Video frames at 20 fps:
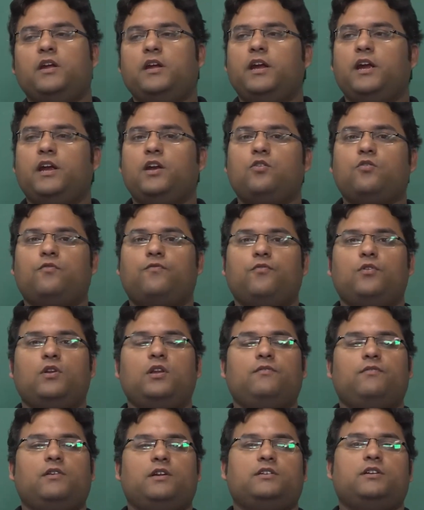into fully
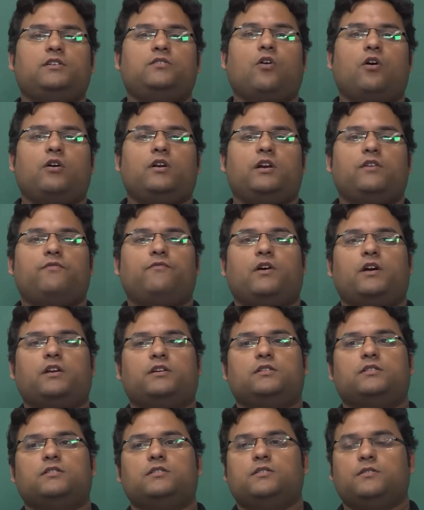fledged cognitive
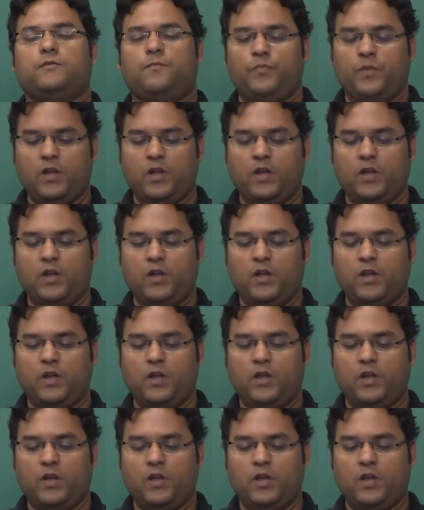functions.